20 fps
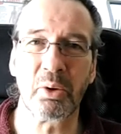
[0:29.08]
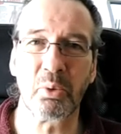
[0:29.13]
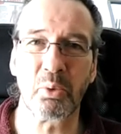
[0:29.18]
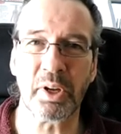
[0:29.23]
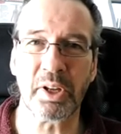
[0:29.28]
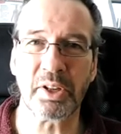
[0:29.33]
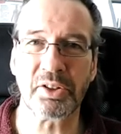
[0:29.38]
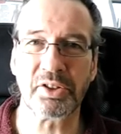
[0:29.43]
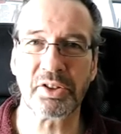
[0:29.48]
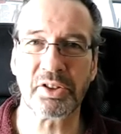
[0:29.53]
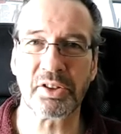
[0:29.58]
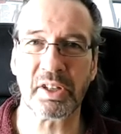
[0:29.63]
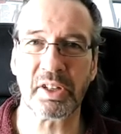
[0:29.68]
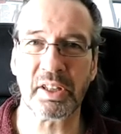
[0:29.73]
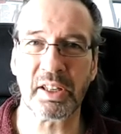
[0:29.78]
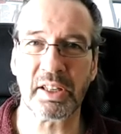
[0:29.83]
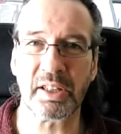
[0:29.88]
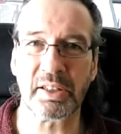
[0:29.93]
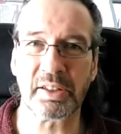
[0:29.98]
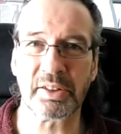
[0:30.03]
which
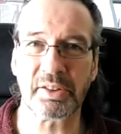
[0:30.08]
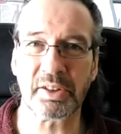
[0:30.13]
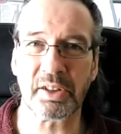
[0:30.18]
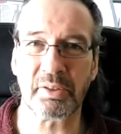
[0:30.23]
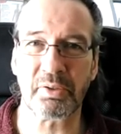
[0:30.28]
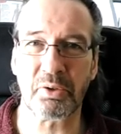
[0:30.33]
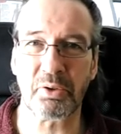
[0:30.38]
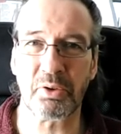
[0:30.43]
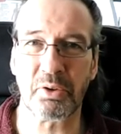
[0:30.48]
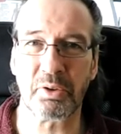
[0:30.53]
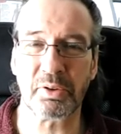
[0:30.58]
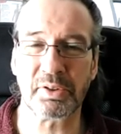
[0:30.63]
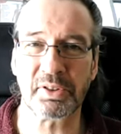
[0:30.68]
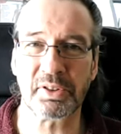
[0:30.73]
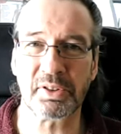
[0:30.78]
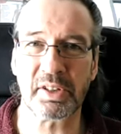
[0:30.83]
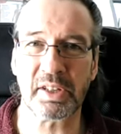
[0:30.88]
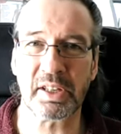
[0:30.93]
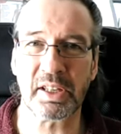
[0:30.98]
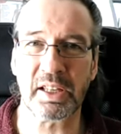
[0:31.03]
is, of
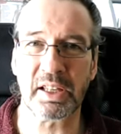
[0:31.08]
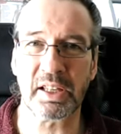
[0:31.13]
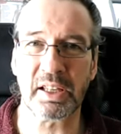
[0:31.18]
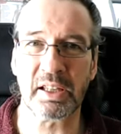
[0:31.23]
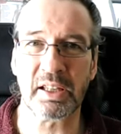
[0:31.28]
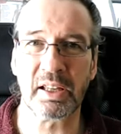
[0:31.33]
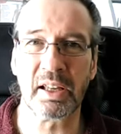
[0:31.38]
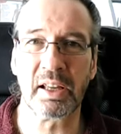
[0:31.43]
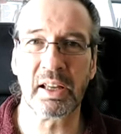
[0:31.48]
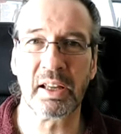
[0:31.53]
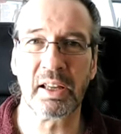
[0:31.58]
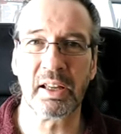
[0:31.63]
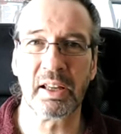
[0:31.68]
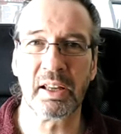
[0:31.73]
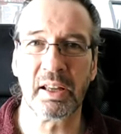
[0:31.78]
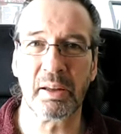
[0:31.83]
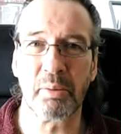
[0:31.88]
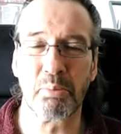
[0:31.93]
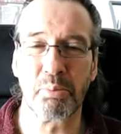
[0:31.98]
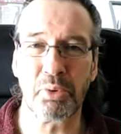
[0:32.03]
course, the
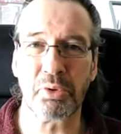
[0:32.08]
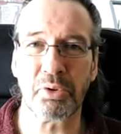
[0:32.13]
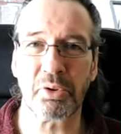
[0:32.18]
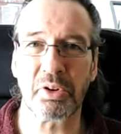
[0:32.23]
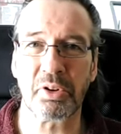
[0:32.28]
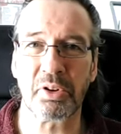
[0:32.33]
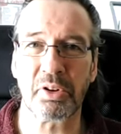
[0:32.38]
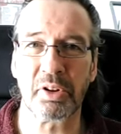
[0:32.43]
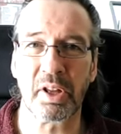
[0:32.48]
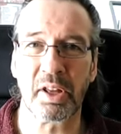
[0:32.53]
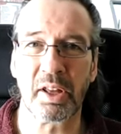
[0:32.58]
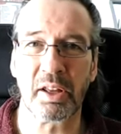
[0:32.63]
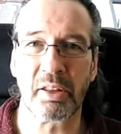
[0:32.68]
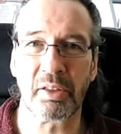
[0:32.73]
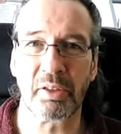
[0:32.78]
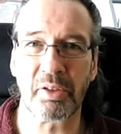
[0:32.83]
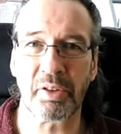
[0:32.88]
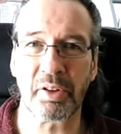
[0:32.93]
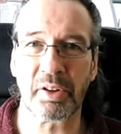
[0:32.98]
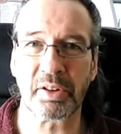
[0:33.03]
book
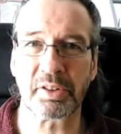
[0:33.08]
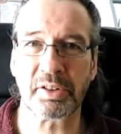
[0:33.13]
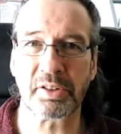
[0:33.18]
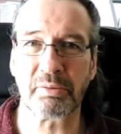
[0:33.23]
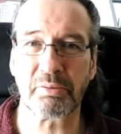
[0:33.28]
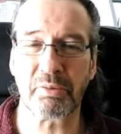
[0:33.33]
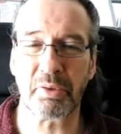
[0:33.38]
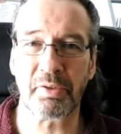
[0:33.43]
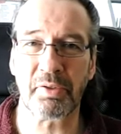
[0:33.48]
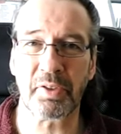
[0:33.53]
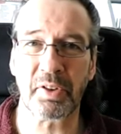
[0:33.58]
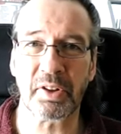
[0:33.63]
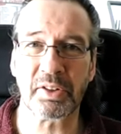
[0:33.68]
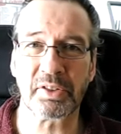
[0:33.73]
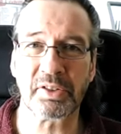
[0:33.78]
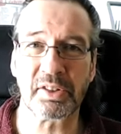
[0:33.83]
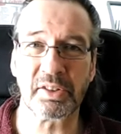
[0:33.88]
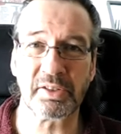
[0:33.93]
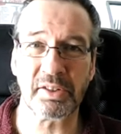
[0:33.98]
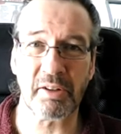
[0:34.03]
that
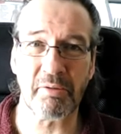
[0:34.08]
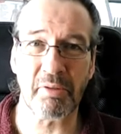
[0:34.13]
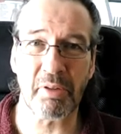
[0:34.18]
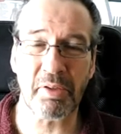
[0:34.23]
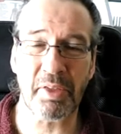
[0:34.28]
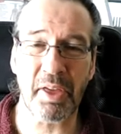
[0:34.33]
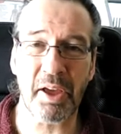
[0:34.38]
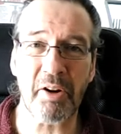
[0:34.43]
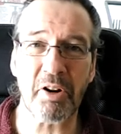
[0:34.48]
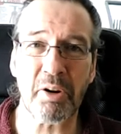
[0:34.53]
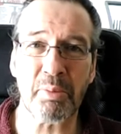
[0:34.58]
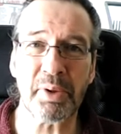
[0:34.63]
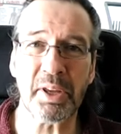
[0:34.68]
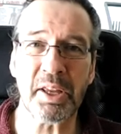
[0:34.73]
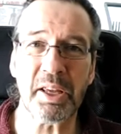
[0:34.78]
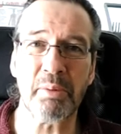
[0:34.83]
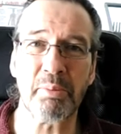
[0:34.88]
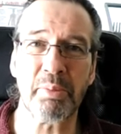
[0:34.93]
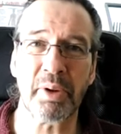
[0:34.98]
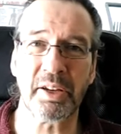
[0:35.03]
refers to zone
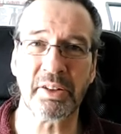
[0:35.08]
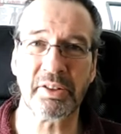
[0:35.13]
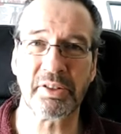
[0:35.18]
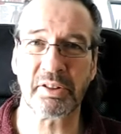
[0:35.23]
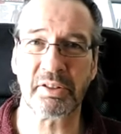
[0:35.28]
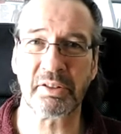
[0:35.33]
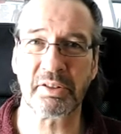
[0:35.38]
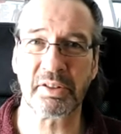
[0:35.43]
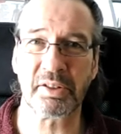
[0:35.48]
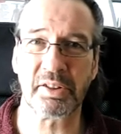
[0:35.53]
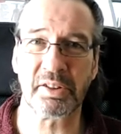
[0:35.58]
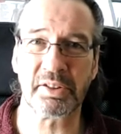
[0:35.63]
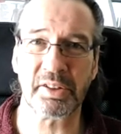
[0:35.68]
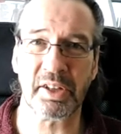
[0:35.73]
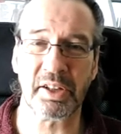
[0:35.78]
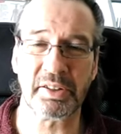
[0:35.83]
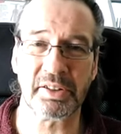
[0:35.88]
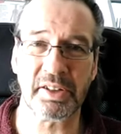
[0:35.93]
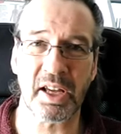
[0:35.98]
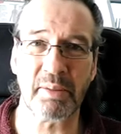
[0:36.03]
therapy by doctors
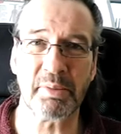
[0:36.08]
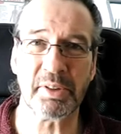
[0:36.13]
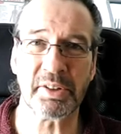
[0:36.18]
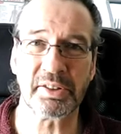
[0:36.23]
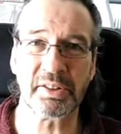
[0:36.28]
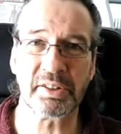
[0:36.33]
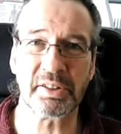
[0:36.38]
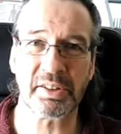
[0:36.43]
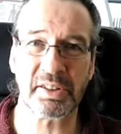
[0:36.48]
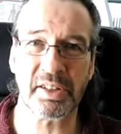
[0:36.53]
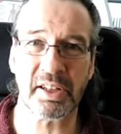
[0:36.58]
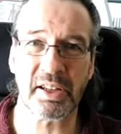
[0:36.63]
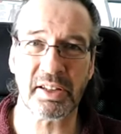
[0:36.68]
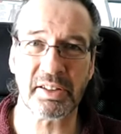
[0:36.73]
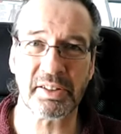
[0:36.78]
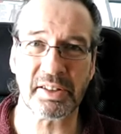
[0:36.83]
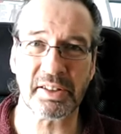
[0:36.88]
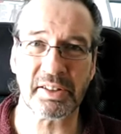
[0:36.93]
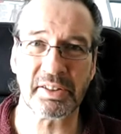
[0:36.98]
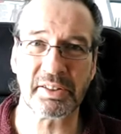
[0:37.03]
Adamus and
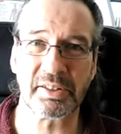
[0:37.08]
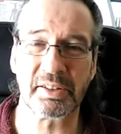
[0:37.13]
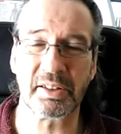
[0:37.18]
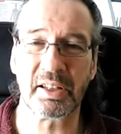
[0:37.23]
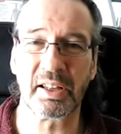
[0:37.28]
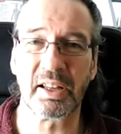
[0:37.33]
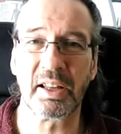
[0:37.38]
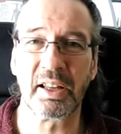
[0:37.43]
Datatis.